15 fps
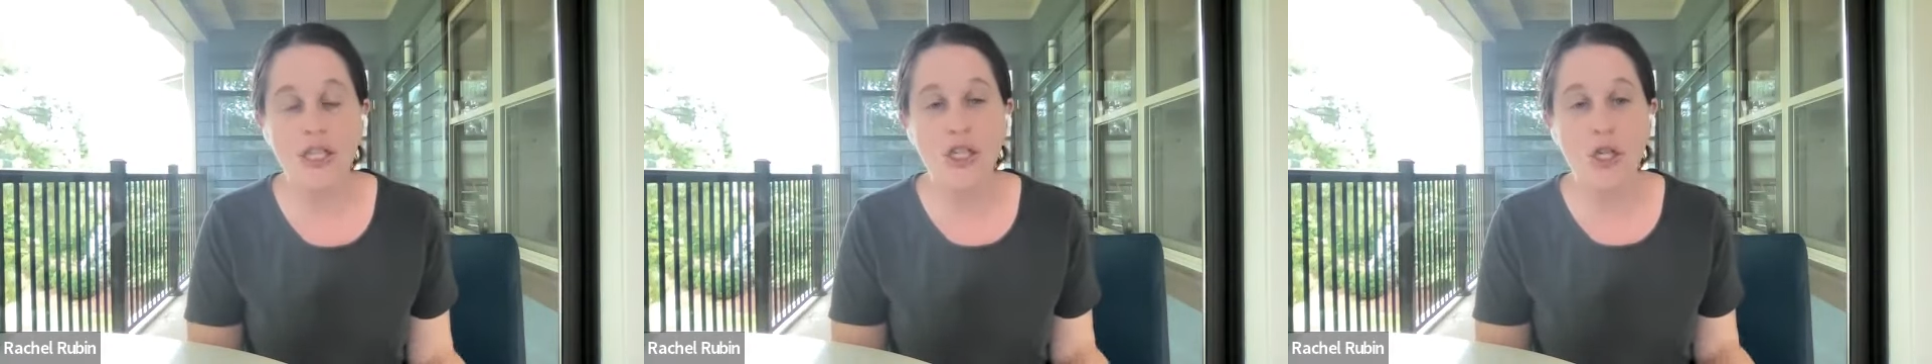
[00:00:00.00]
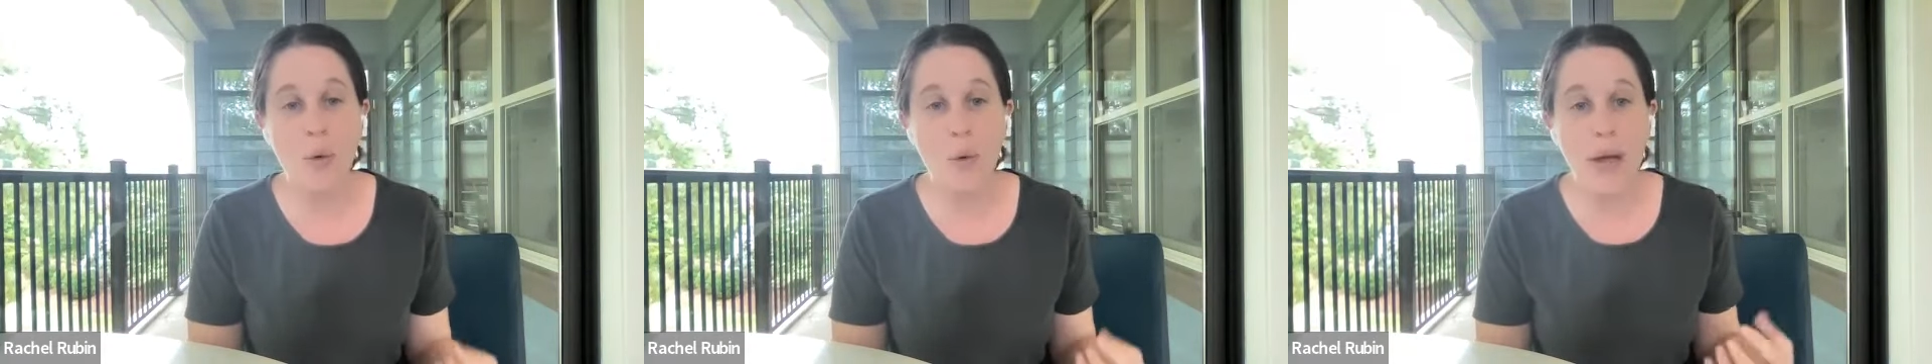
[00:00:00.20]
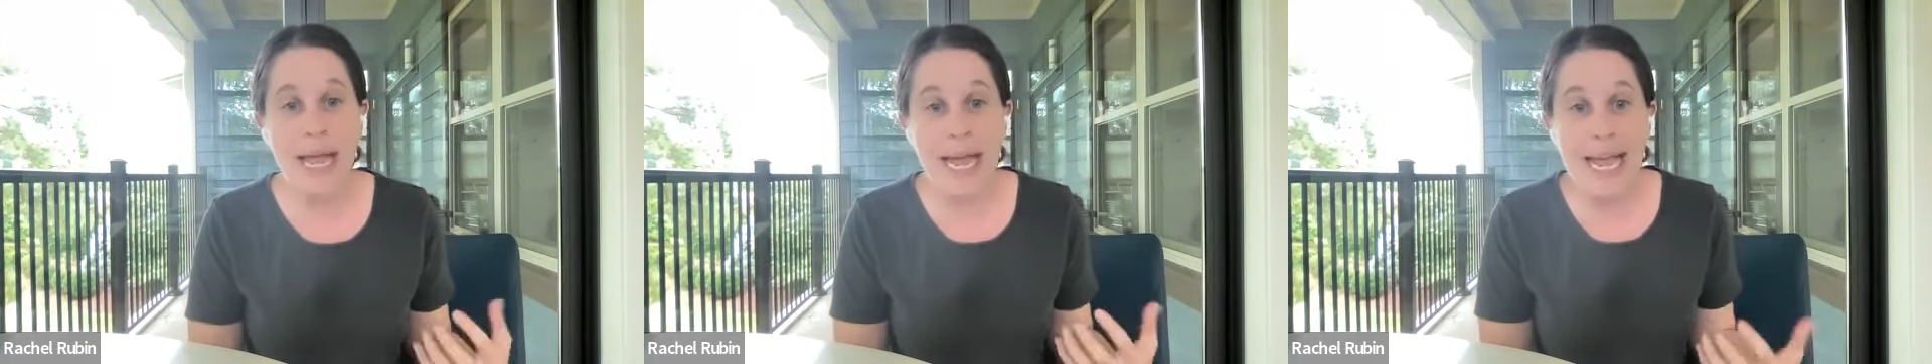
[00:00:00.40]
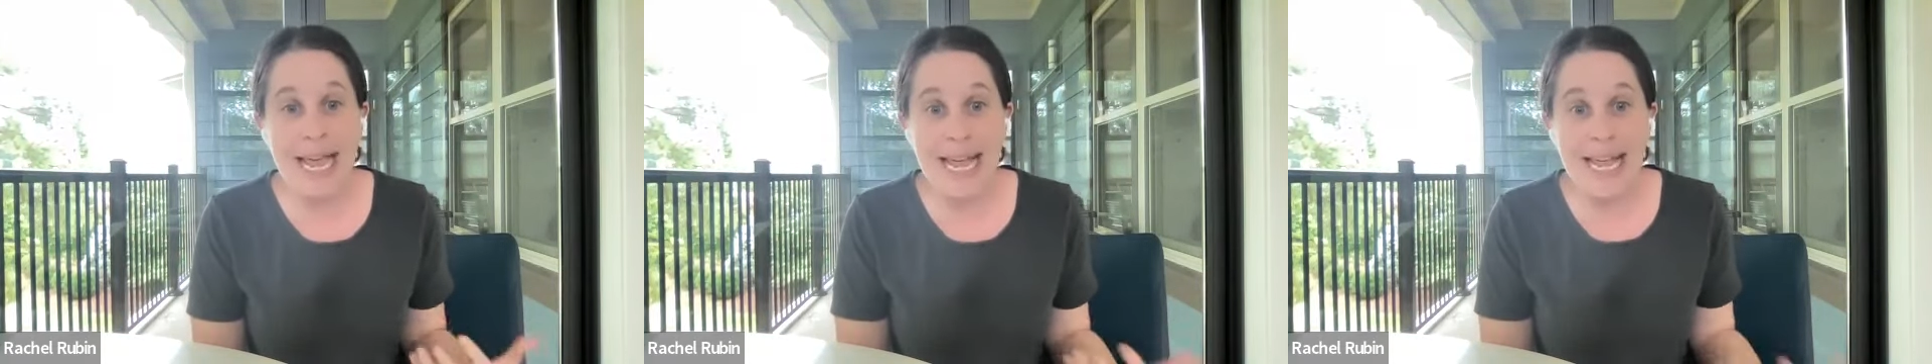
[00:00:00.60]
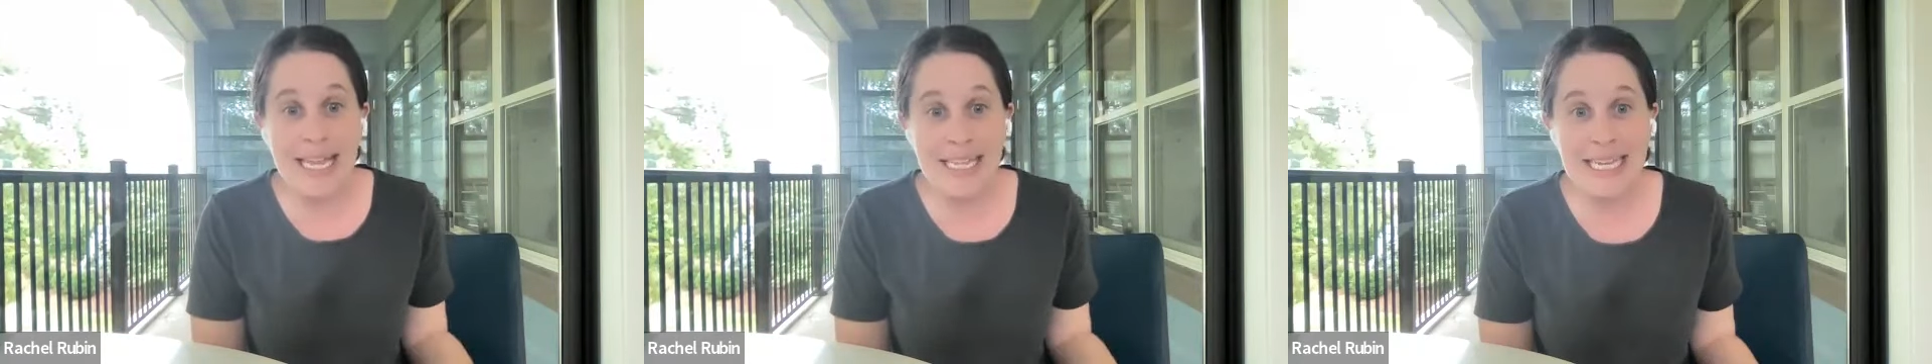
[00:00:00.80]
And so it,
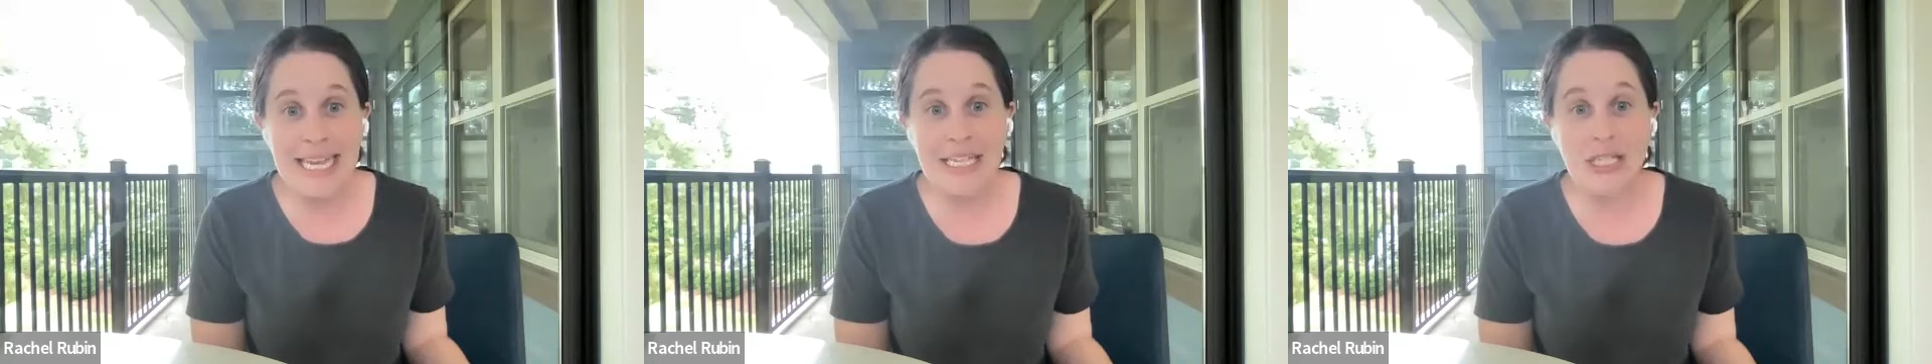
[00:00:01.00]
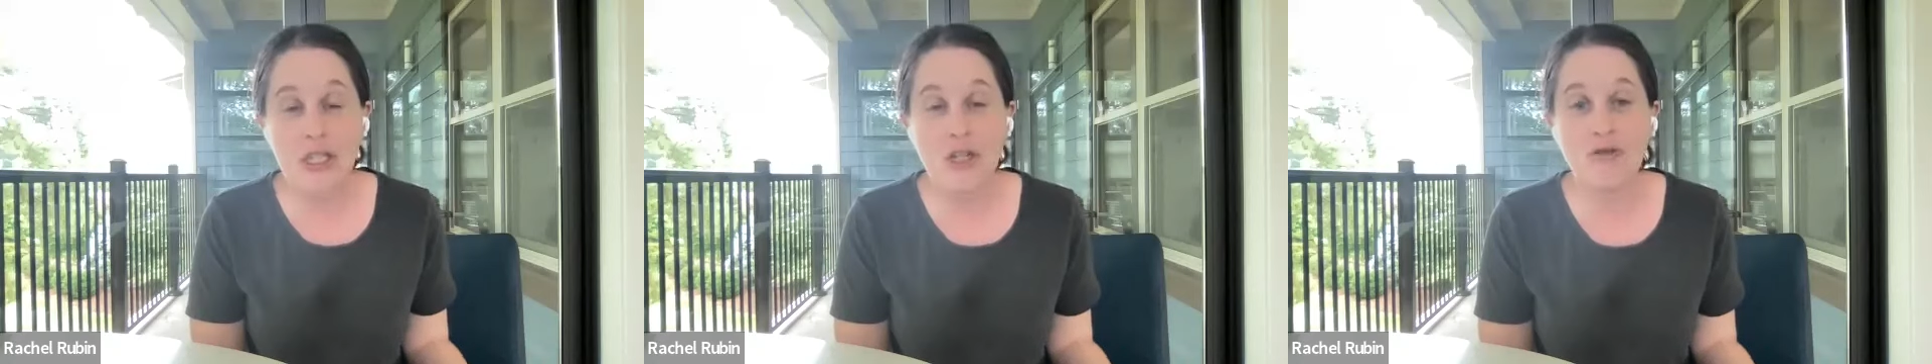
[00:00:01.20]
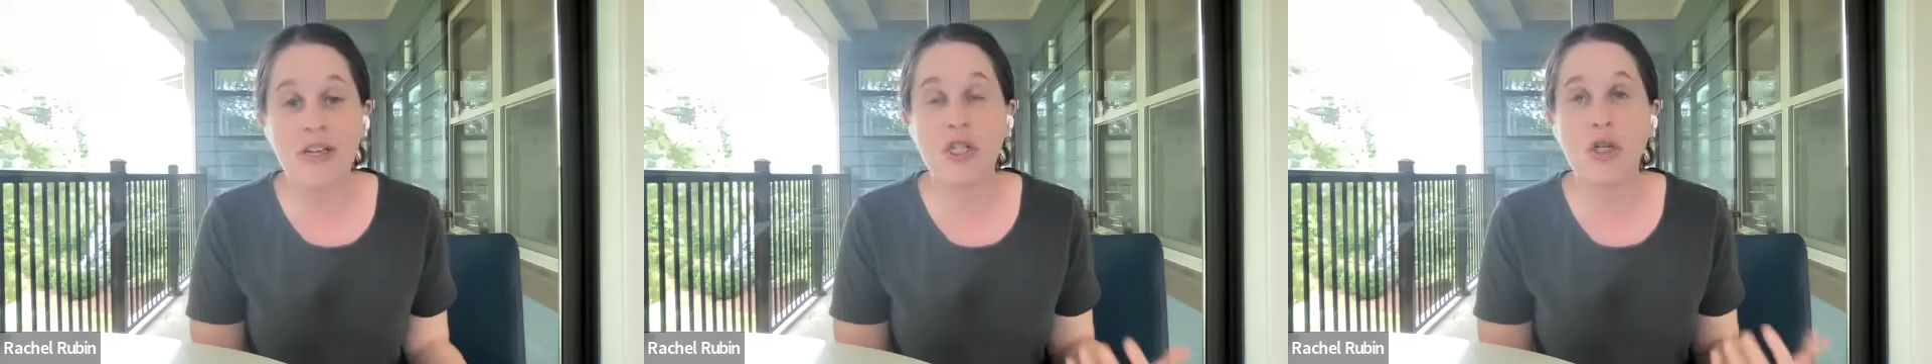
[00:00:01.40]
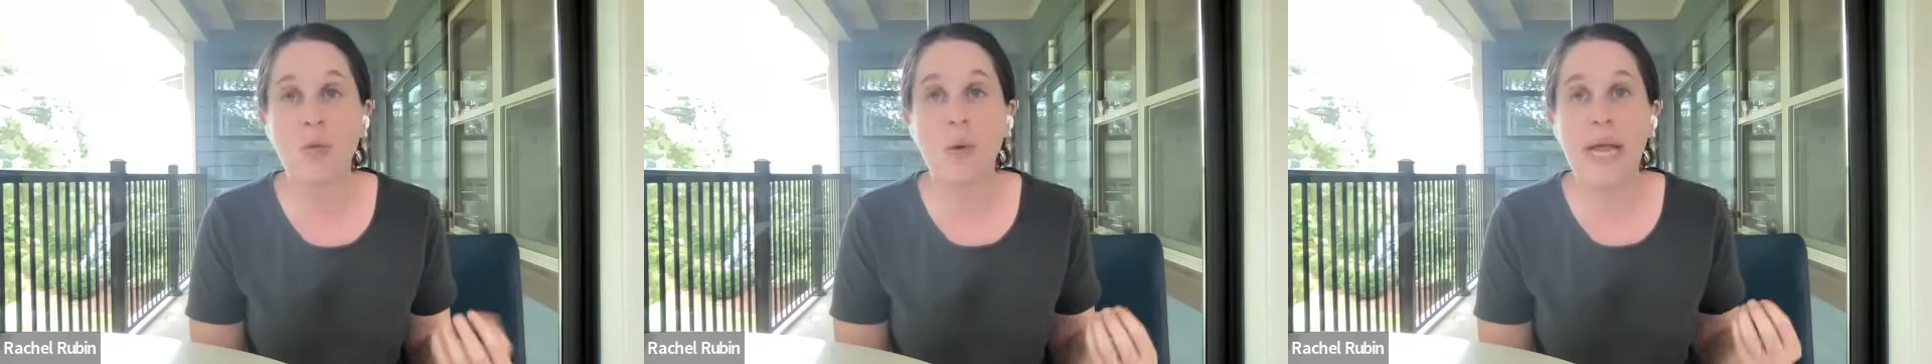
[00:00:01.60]
it, it's, right?